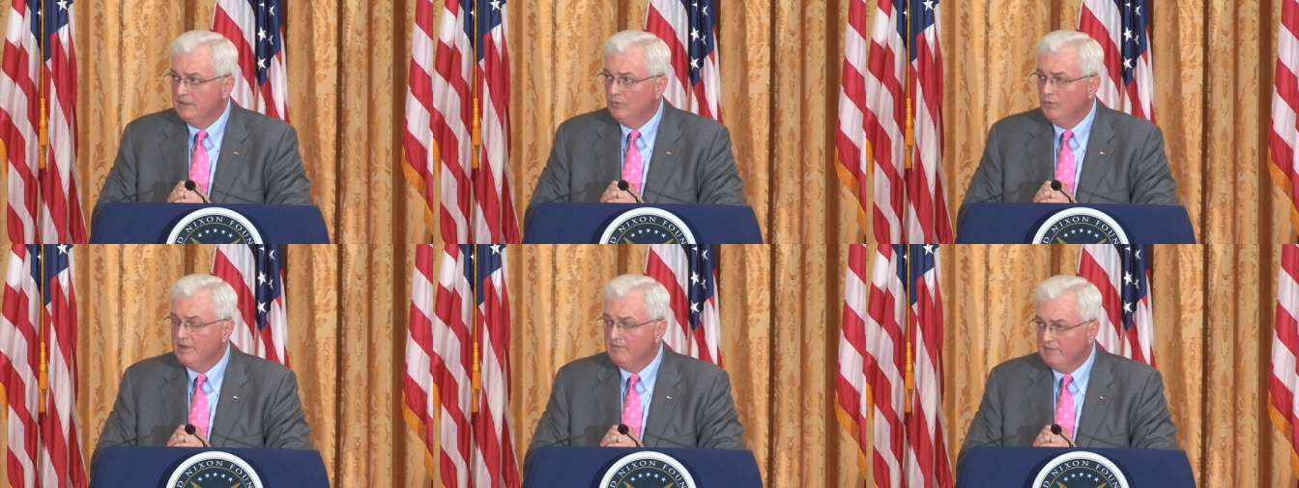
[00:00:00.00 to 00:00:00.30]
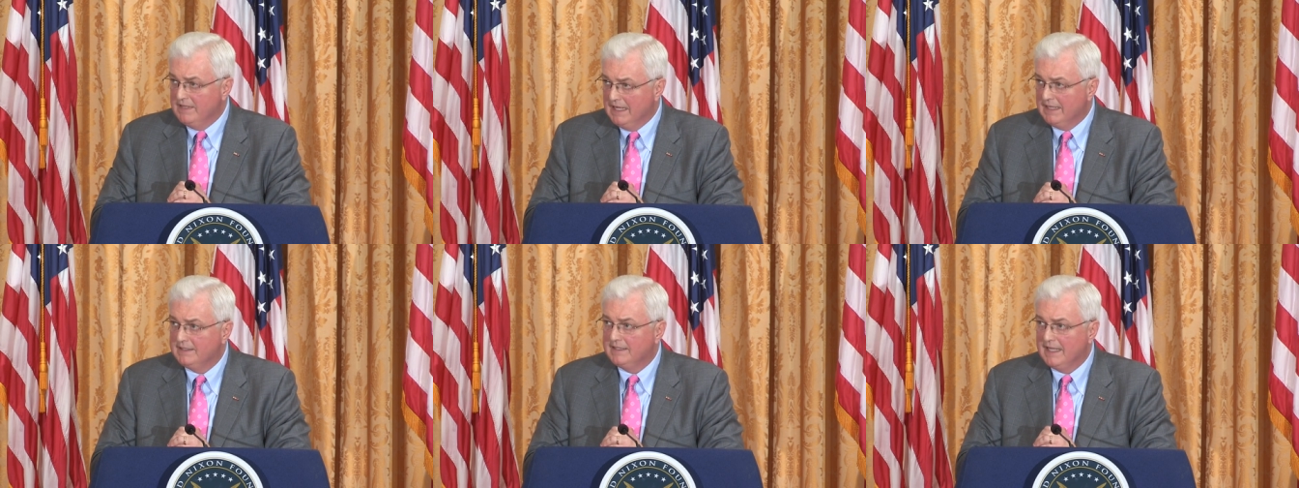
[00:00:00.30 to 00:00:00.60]

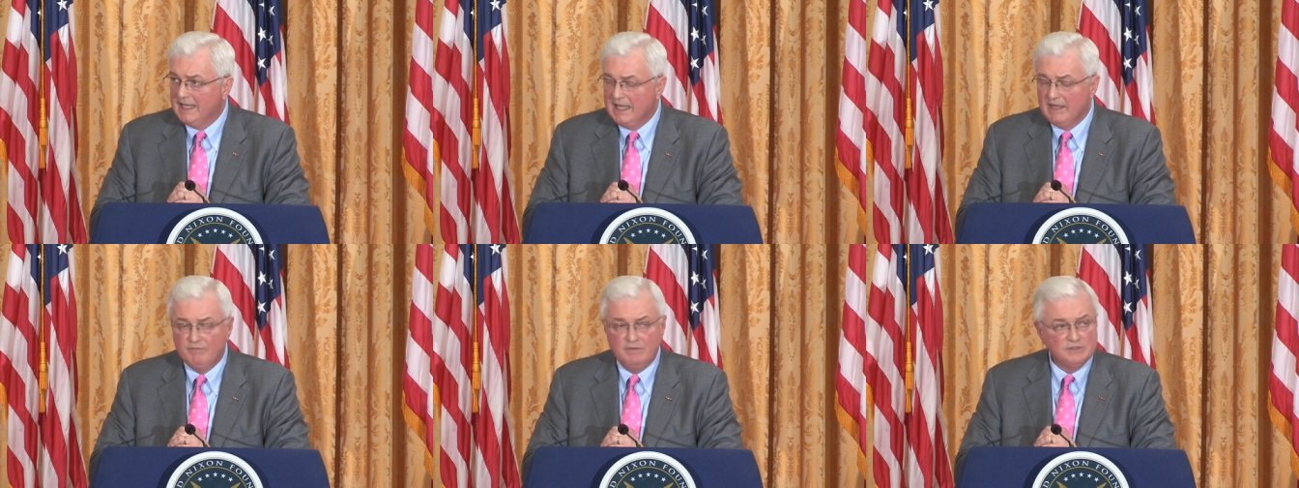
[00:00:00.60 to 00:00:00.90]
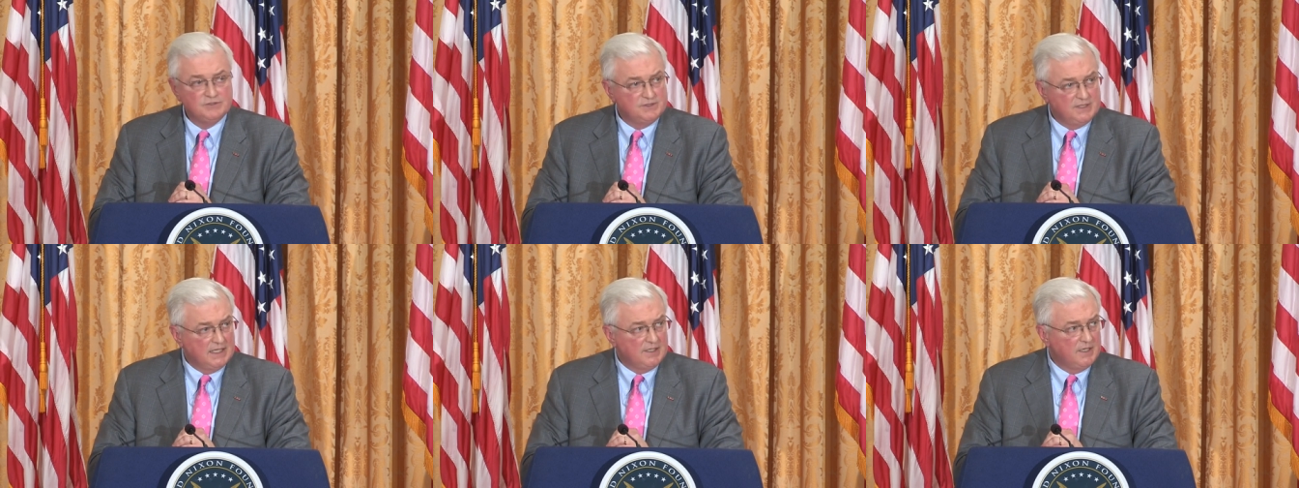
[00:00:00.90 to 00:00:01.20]
We've got to have
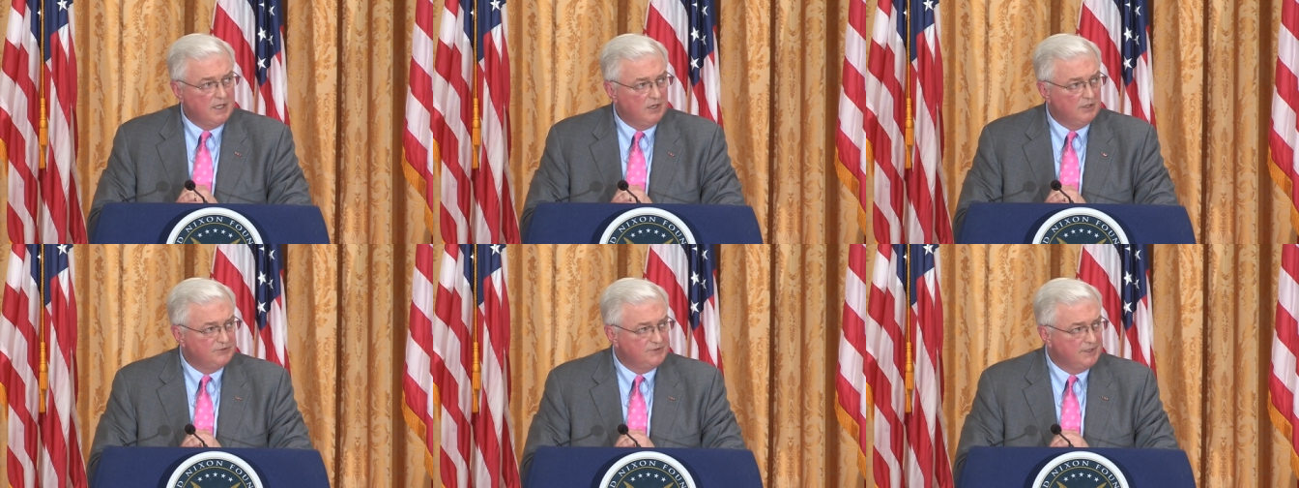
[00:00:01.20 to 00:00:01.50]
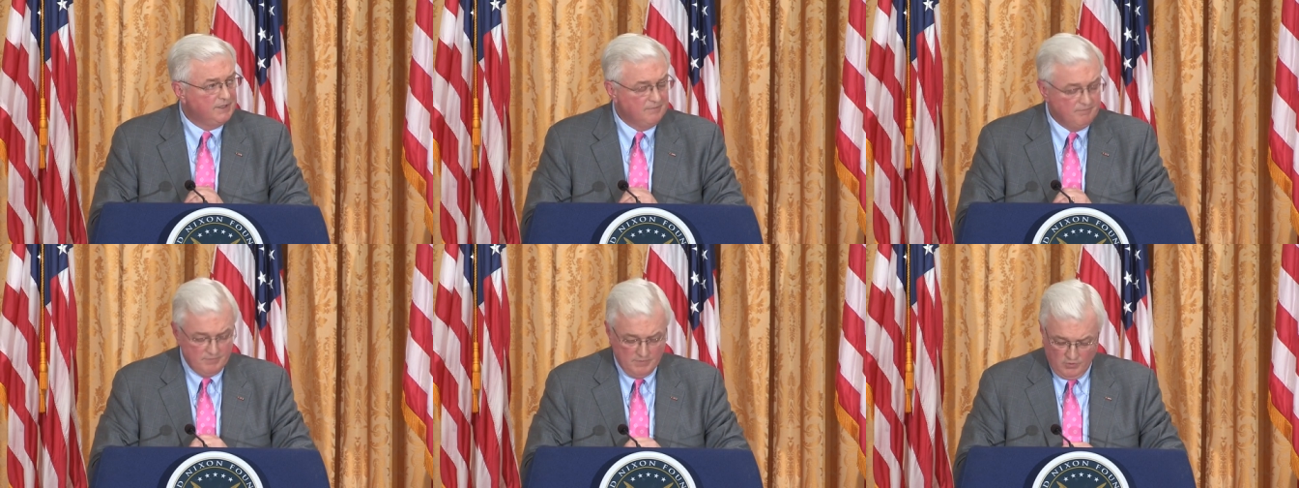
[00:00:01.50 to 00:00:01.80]
this
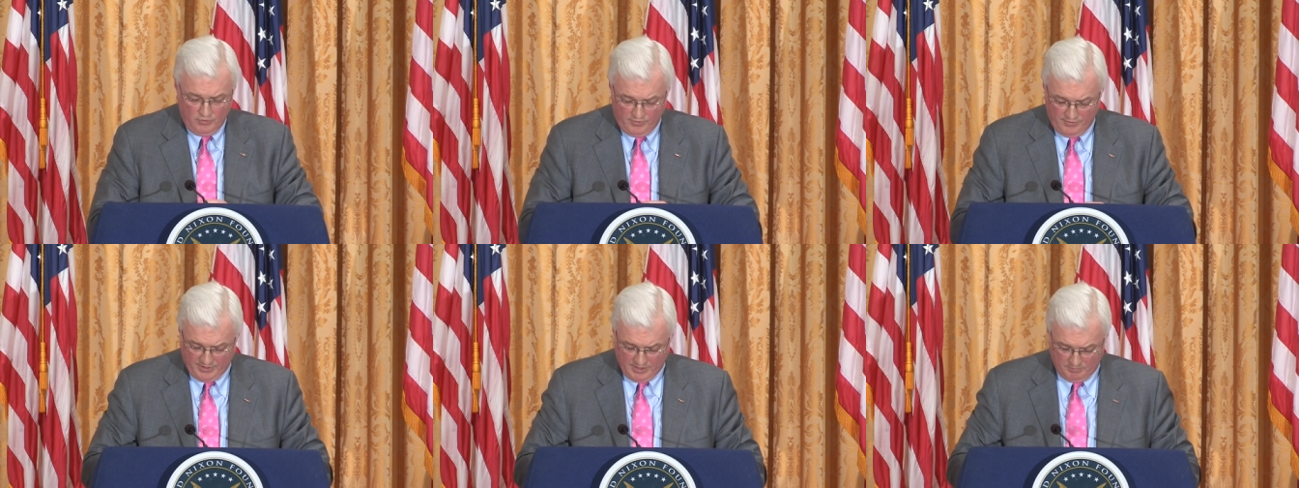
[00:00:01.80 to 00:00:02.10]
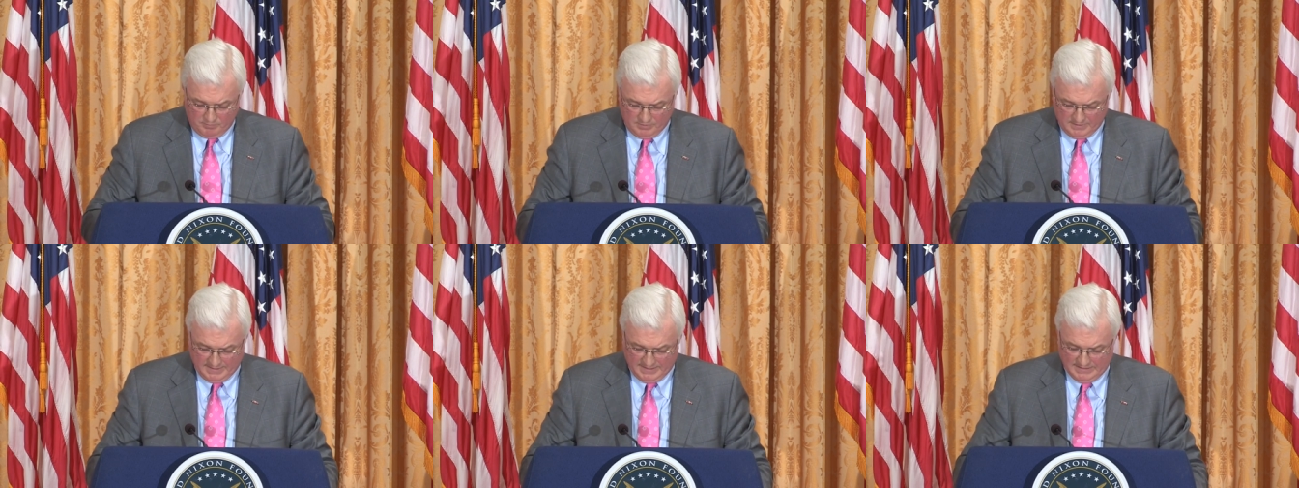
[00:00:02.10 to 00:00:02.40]
technology on
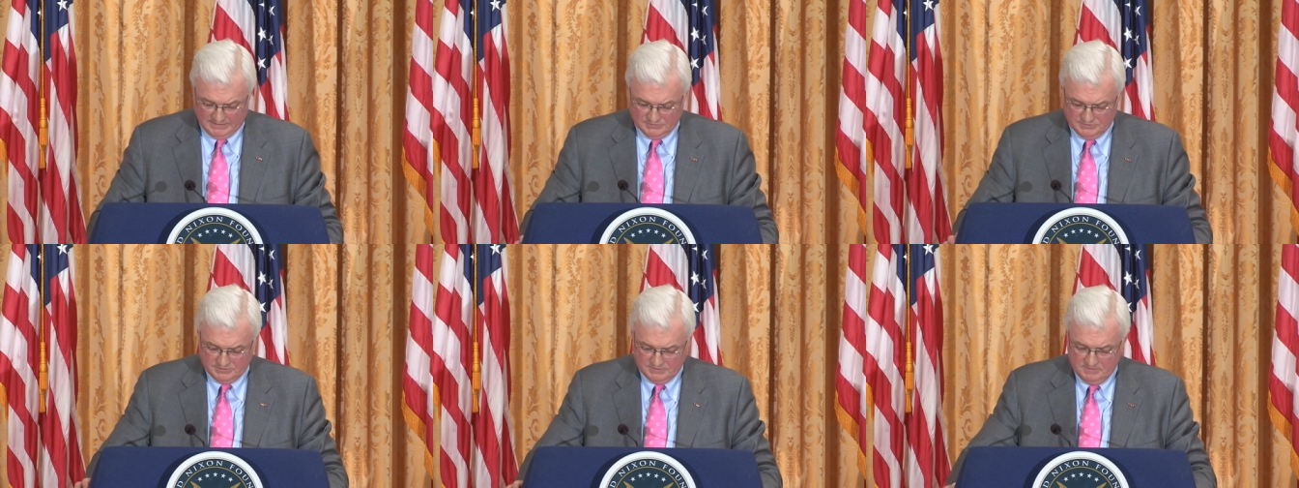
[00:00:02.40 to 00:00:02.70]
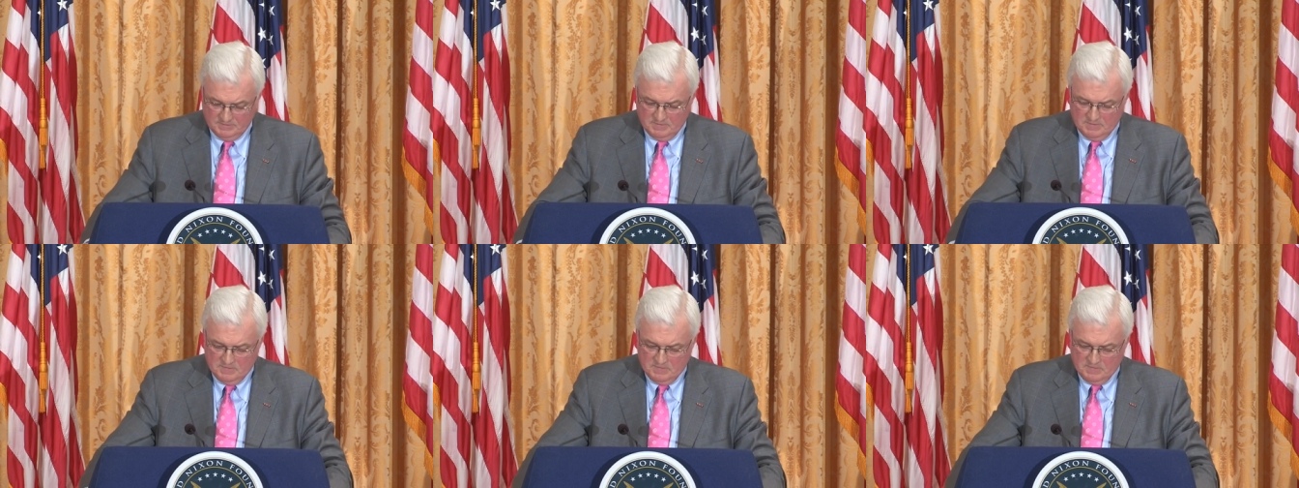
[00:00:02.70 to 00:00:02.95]
our planes.